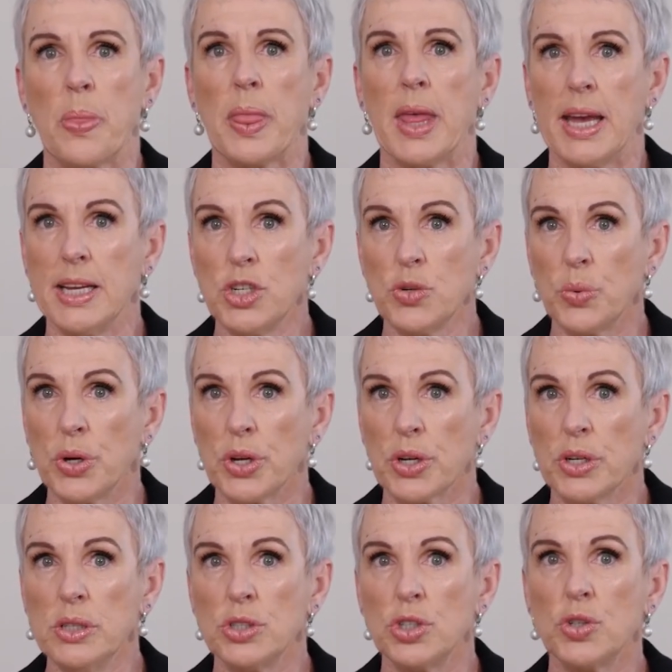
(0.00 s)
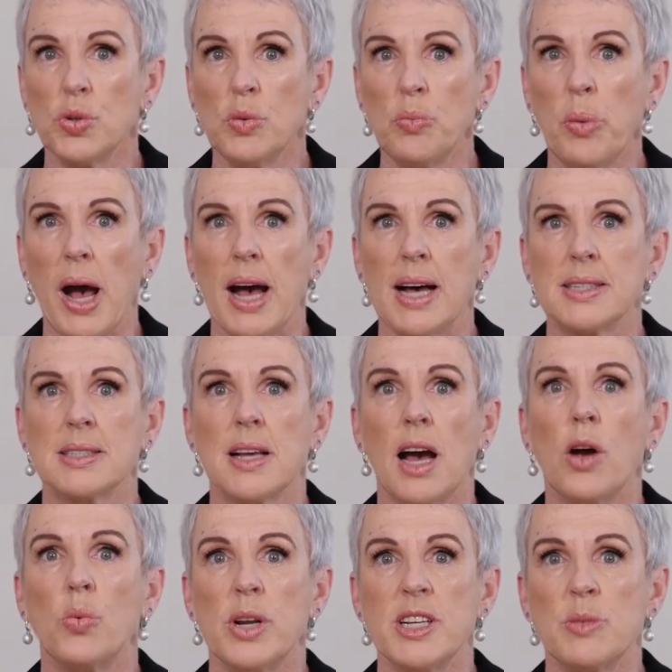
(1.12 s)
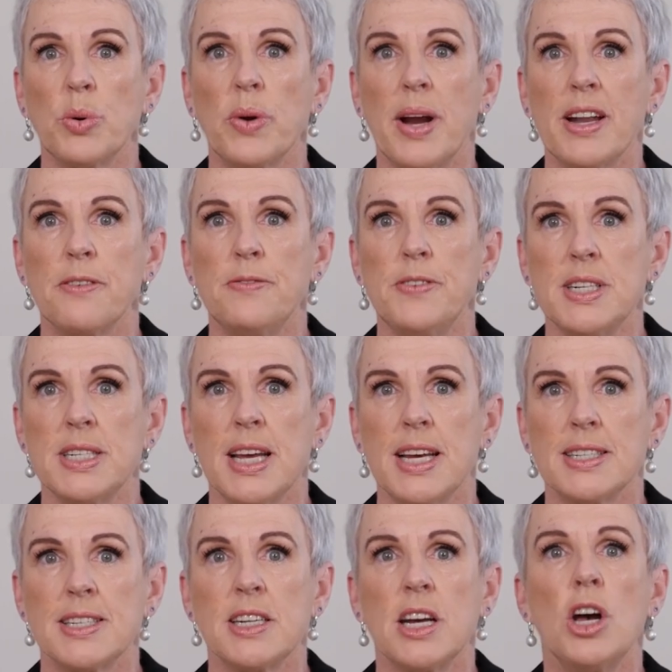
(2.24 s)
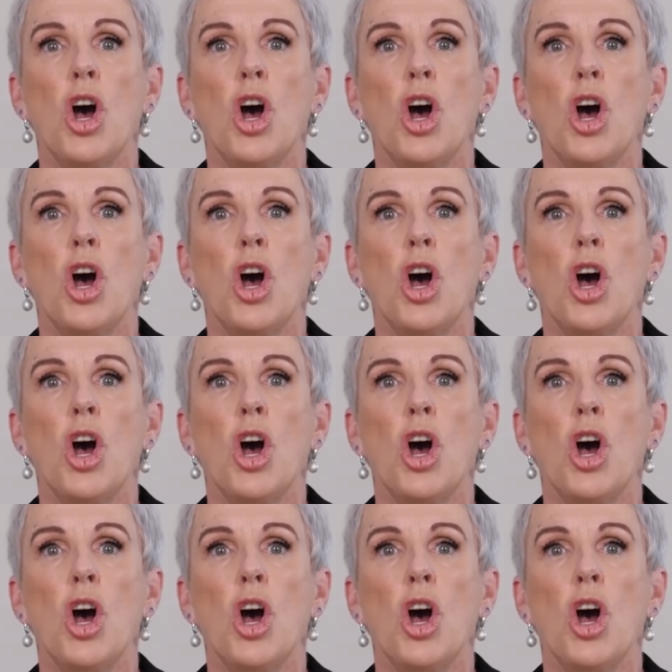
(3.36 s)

Each worker should pass a respirator fit test